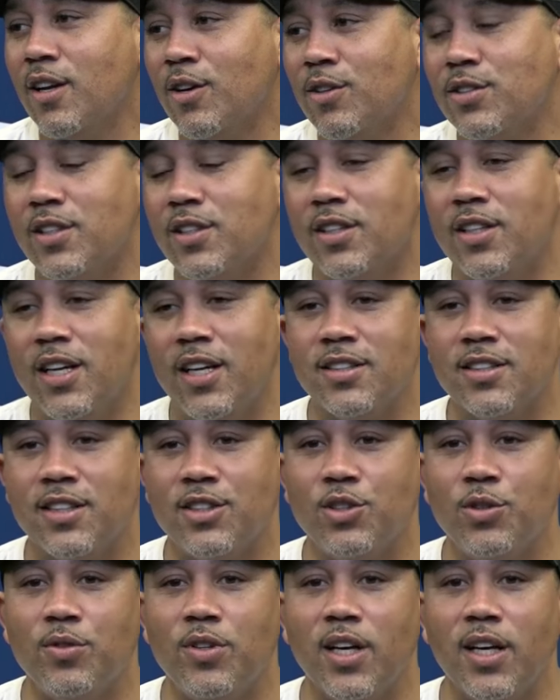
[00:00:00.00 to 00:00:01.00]
know, it's the things
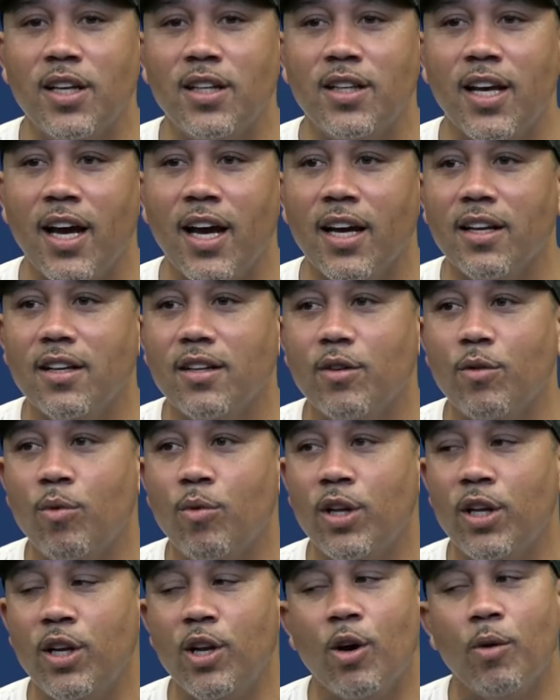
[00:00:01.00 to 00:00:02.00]
that you think that
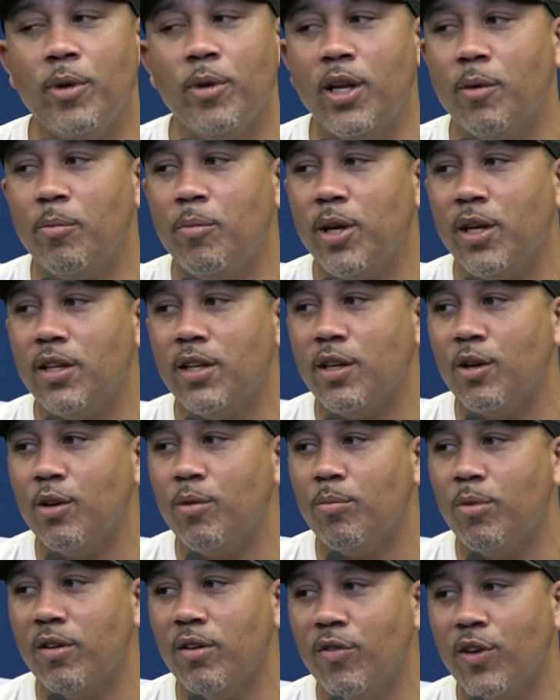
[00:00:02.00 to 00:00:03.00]
really don't mean a big deal,
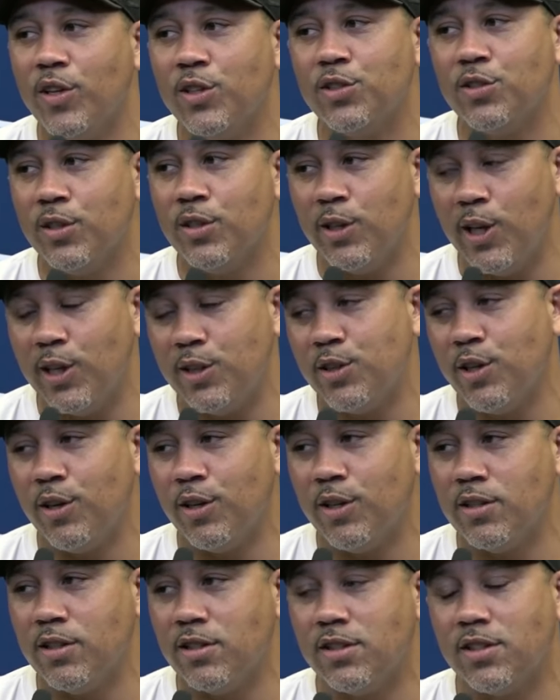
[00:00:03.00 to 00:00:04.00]
but eventually they turn
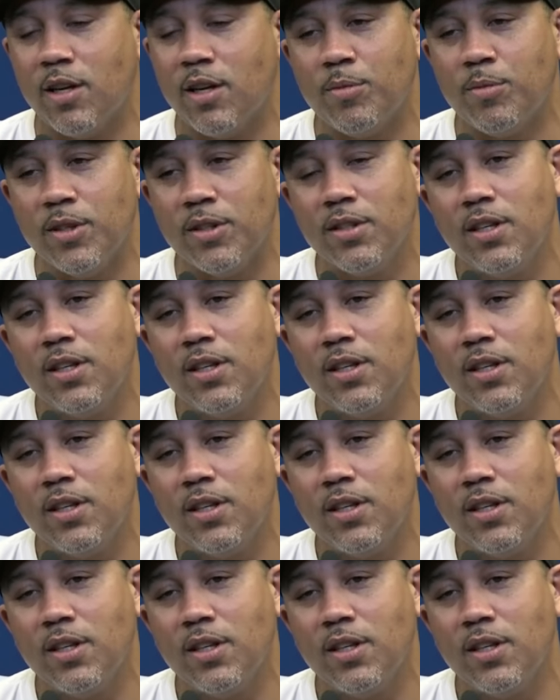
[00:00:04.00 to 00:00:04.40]
into something.